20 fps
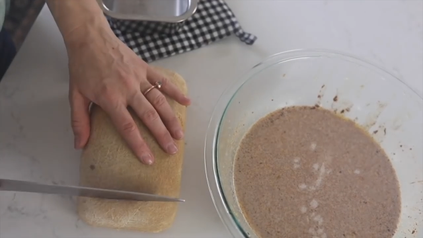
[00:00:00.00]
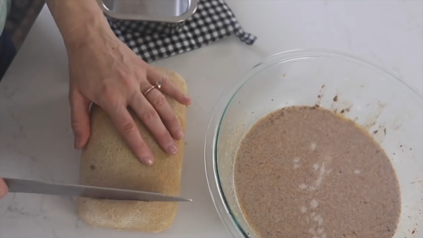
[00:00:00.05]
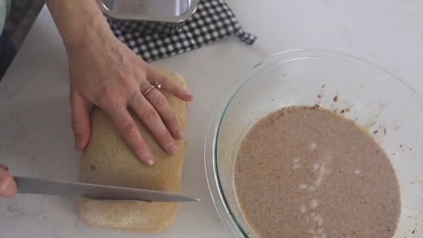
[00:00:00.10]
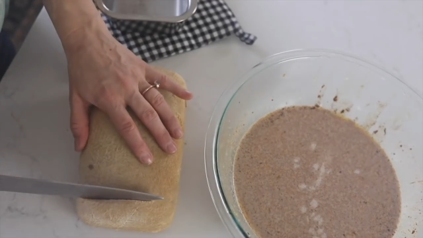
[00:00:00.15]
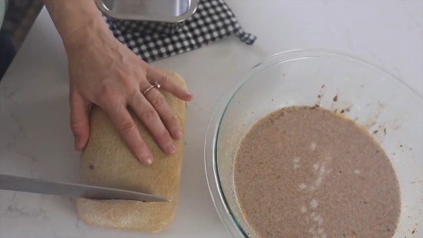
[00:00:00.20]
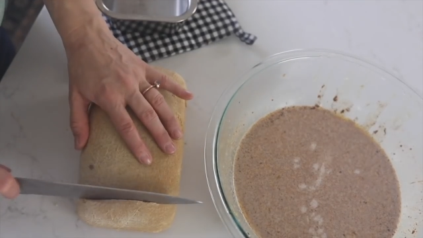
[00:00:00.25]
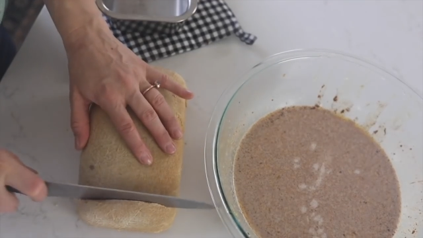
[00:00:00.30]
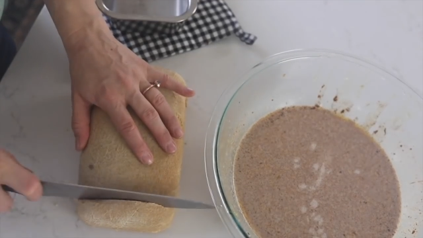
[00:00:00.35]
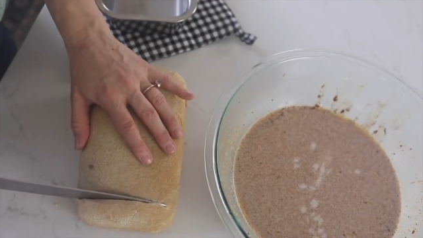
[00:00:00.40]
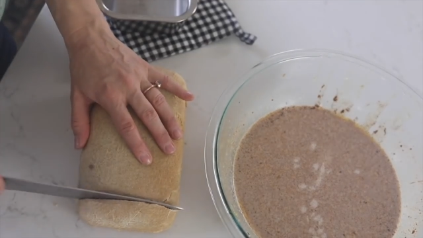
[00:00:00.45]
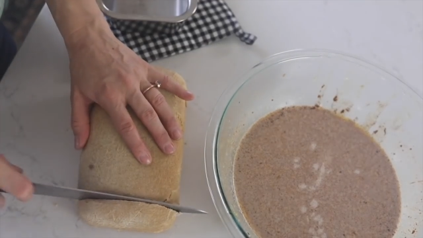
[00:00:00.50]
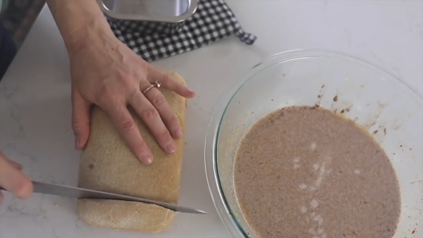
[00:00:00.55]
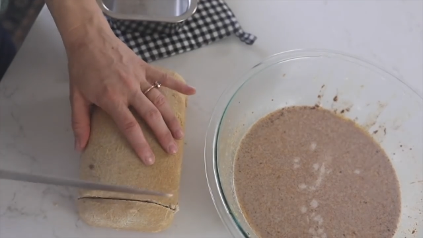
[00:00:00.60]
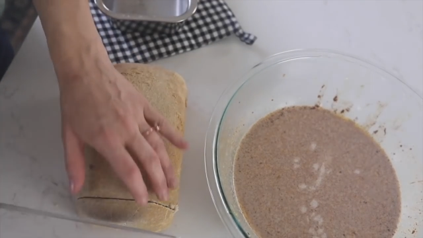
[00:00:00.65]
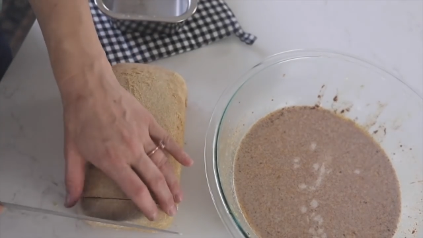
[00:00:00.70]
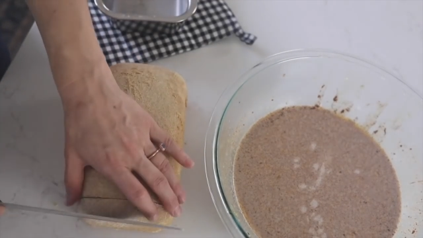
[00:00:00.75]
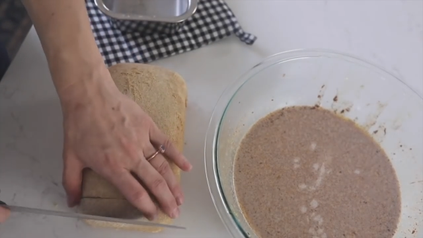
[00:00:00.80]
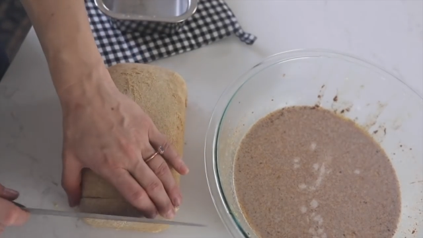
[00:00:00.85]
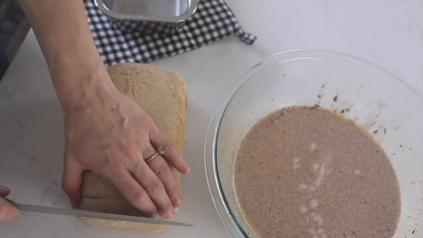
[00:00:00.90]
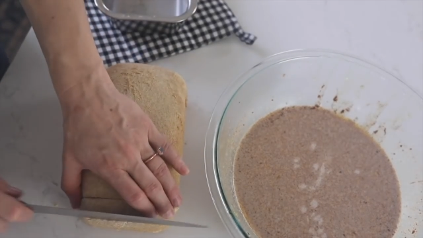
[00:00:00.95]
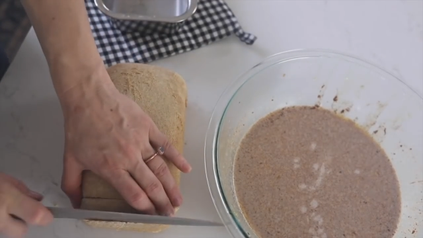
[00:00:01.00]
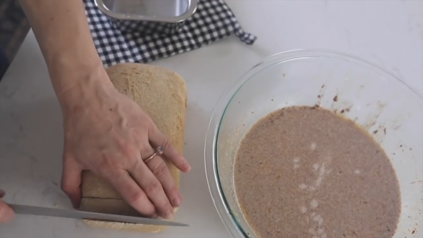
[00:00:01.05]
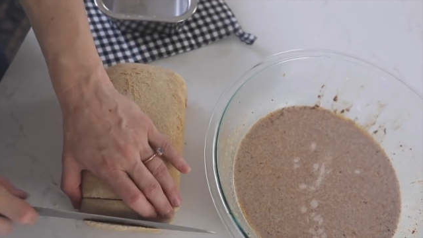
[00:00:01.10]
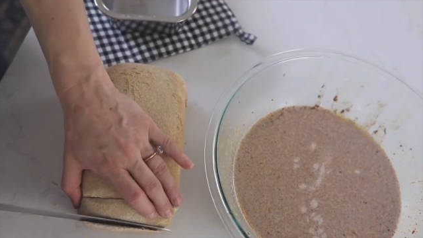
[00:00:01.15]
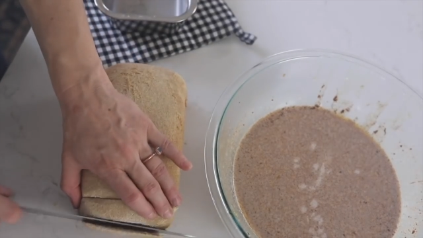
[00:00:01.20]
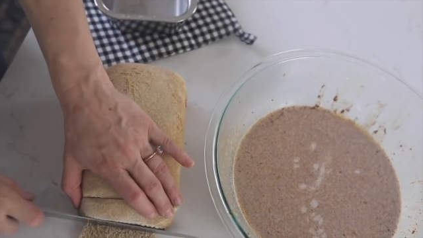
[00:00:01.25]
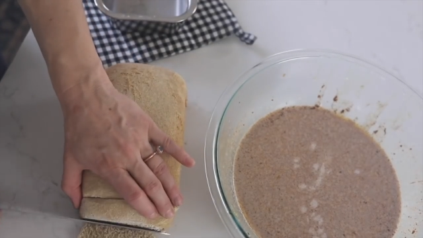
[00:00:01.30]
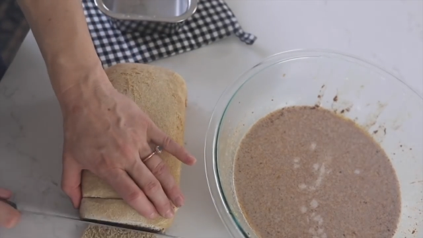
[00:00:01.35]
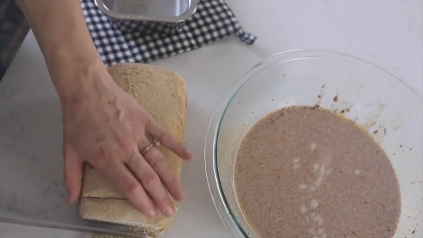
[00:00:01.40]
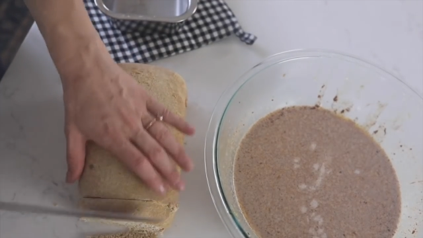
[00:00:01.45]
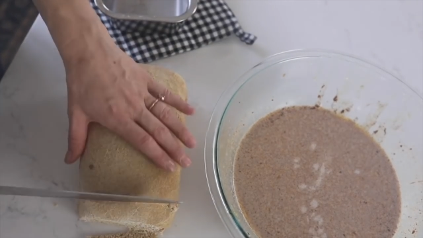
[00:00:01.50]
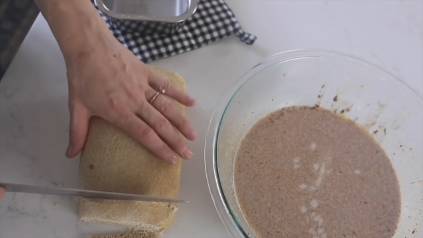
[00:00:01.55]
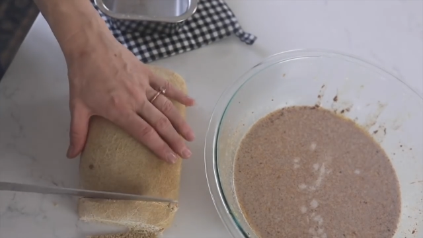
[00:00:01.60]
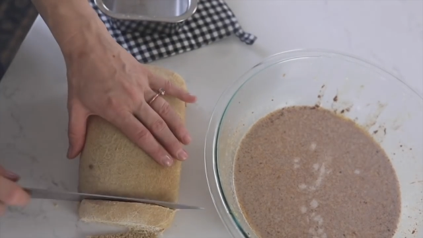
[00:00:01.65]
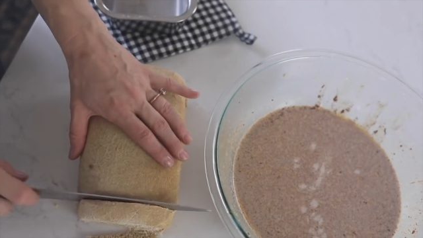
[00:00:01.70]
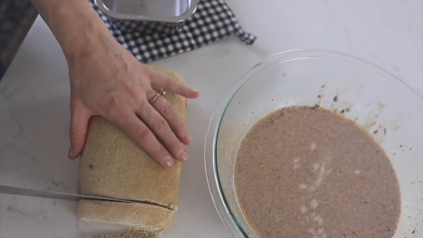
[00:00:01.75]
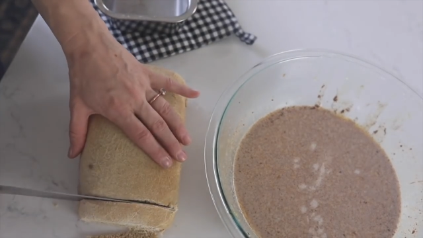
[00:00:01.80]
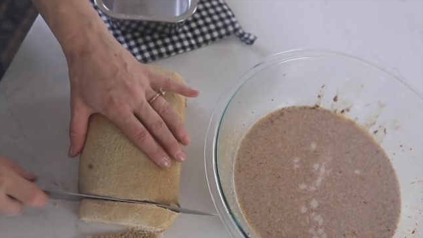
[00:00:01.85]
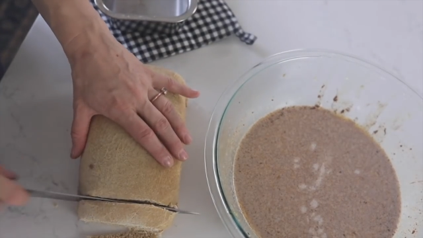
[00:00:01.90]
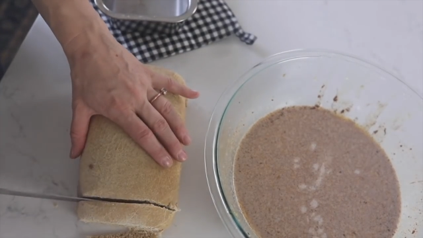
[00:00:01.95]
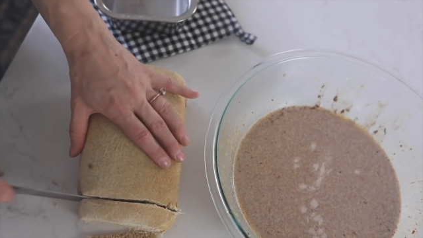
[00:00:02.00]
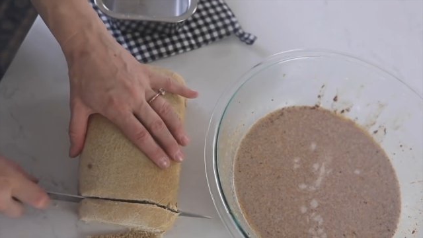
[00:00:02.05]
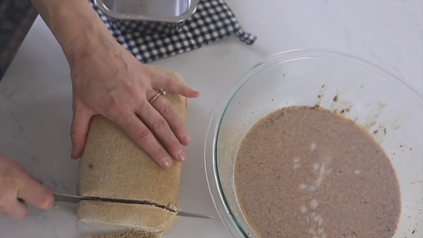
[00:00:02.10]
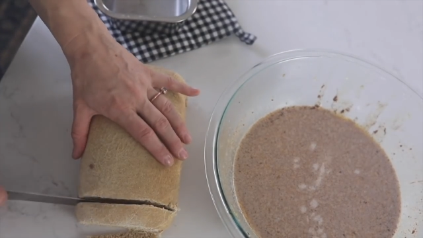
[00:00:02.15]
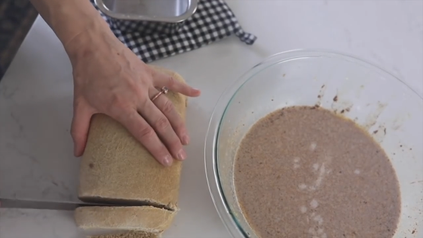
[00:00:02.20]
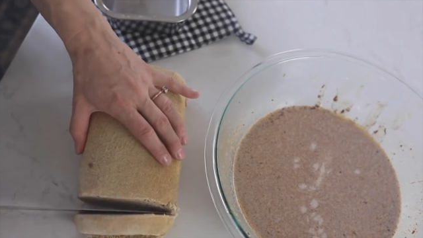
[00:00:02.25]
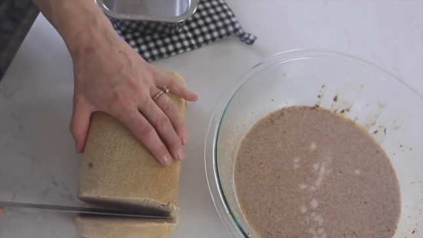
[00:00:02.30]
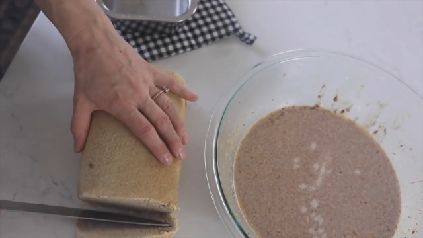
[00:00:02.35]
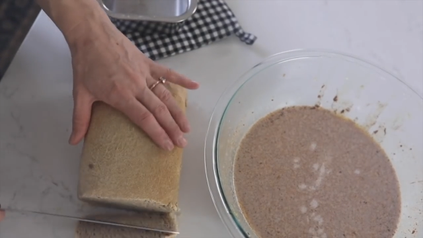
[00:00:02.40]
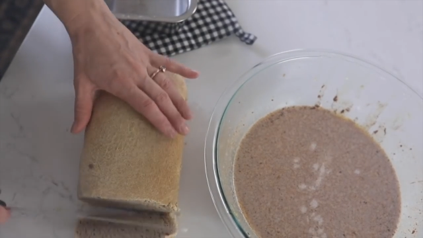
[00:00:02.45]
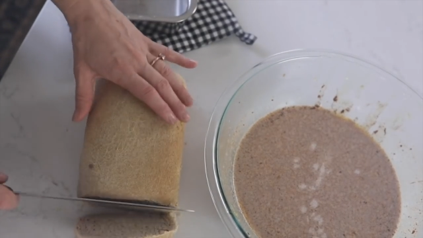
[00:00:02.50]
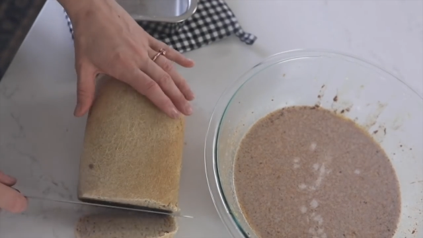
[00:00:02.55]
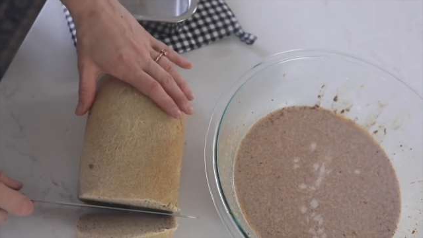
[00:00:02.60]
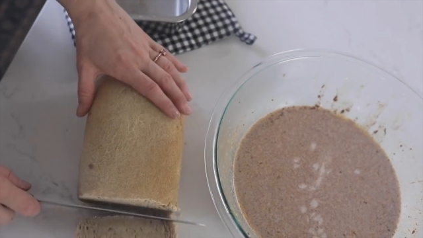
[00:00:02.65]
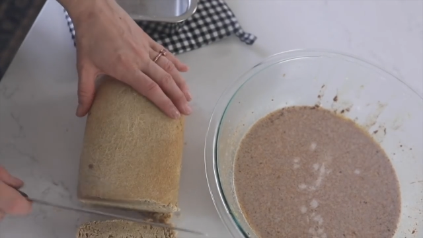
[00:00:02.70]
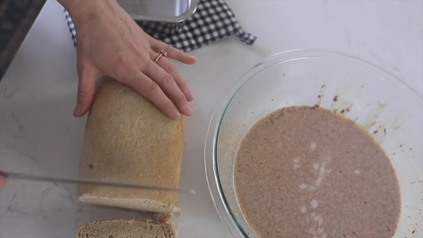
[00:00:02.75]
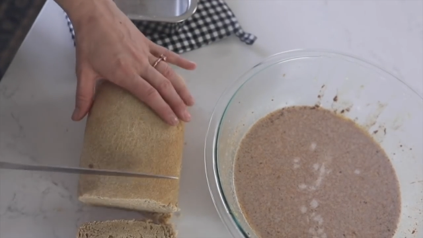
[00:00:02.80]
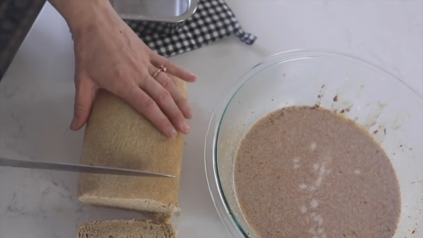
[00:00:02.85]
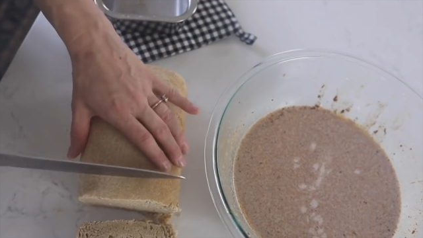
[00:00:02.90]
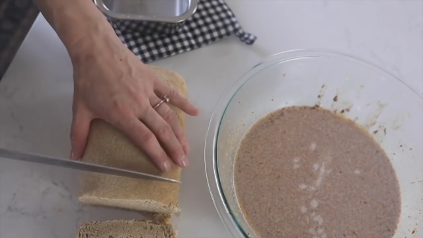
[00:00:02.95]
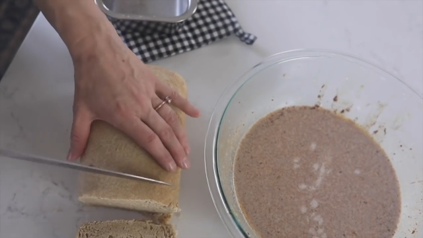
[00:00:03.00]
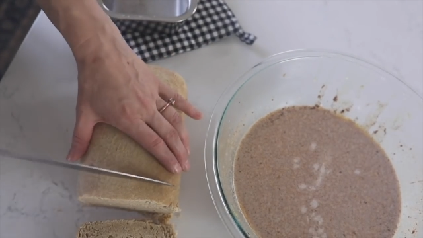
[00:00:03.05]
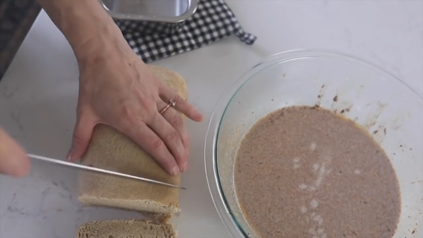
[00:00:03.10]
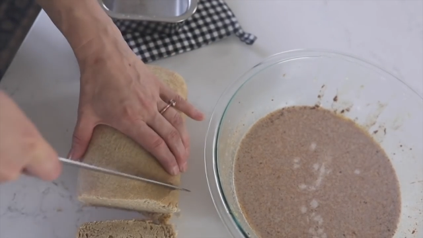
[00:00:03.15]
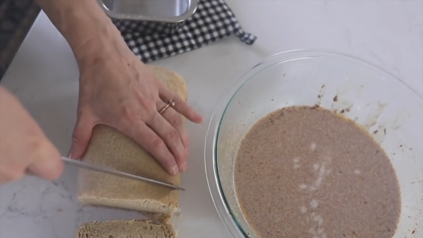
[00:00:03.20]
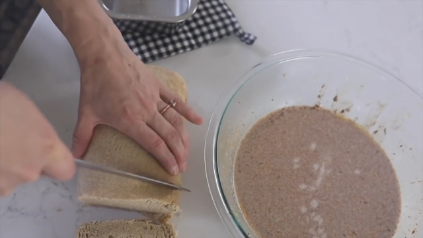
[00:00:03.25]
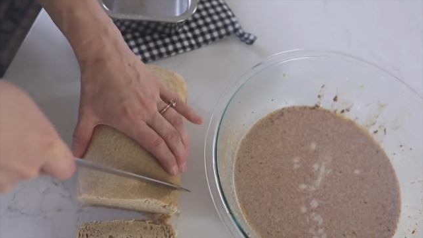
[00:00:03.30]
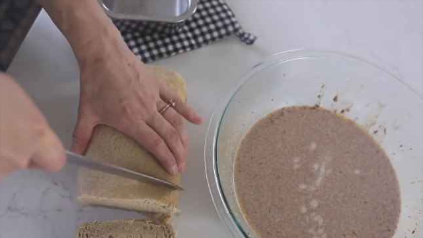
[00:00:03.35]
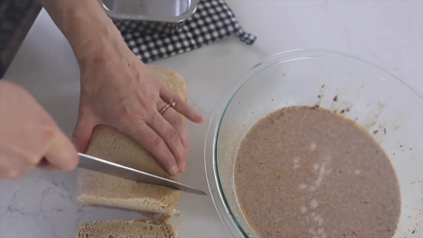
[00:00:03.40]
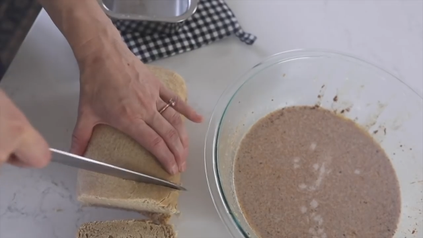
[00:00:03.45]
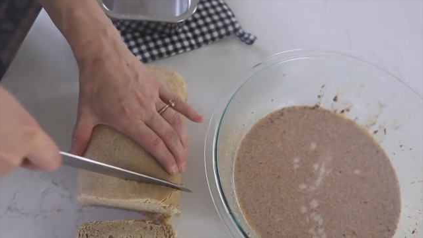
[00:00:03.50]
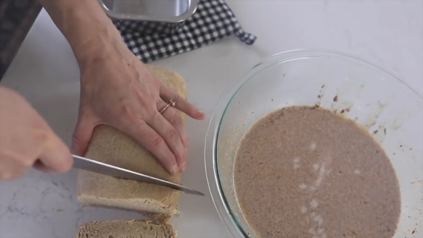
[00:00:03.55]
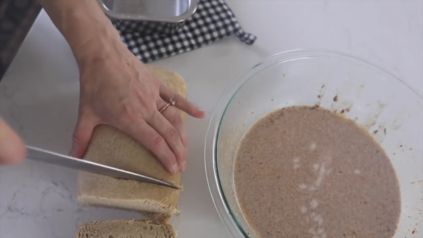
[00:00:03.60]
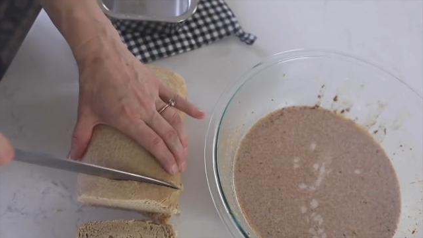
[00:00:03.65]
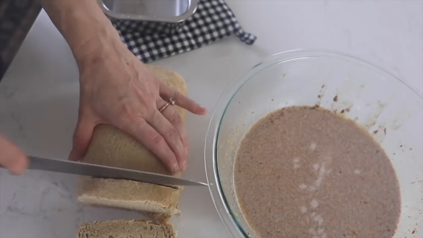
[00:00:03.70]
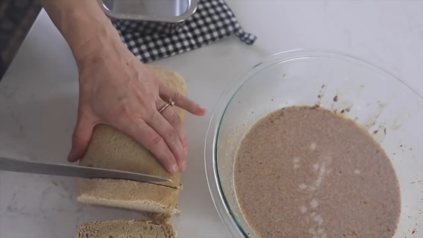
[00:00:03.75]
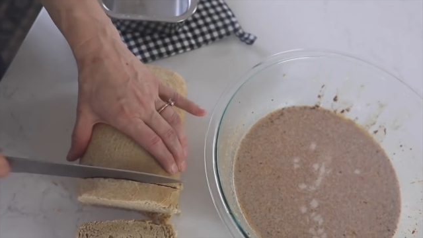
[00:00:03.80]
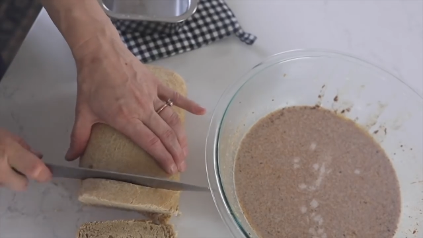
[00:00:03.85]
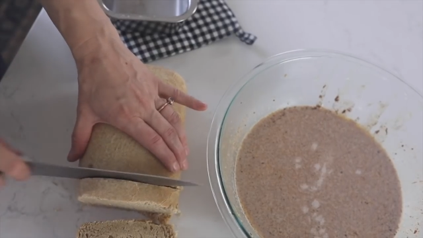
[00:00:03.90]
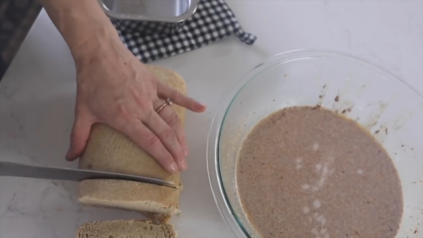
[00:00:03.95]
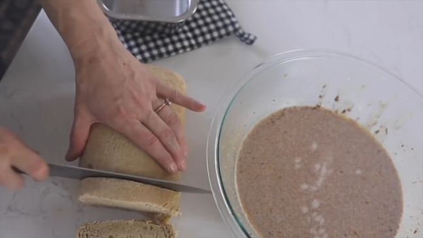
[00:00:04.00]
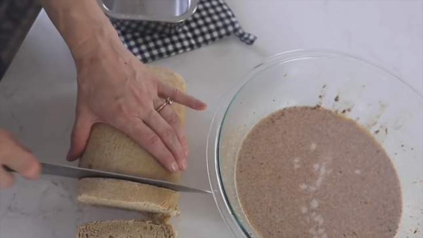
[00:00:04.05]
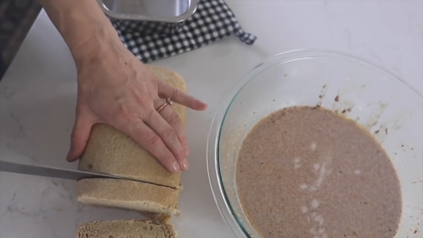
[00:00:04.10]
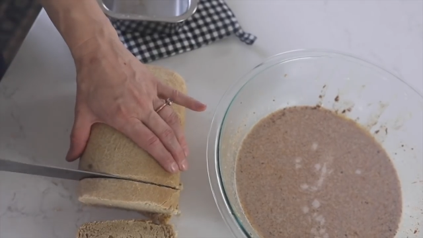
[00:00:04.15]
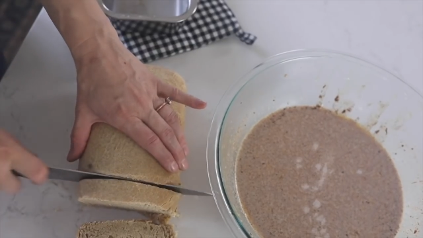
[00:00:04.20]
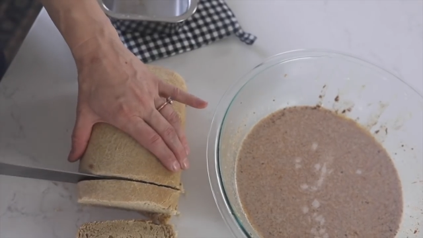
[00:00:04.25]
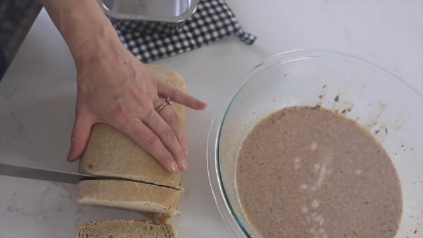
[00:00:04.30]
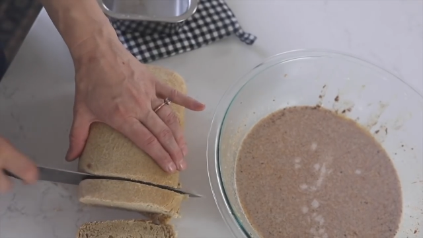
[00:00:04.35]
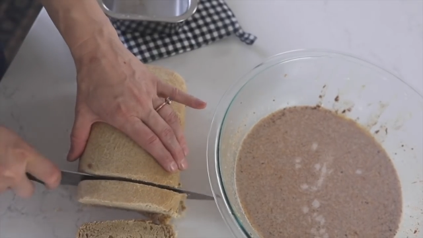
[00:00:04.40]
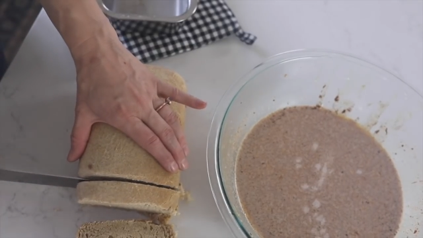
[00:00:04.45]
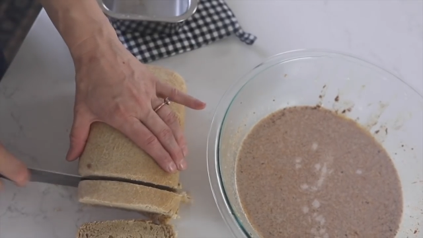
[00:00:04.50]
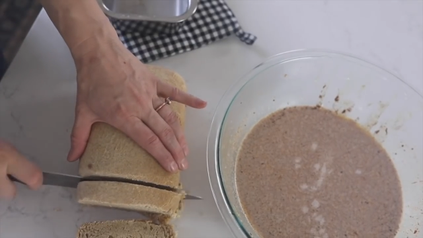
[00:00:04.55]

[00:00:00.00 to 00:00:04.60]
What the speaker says: No face is visible, so there are no lips to read.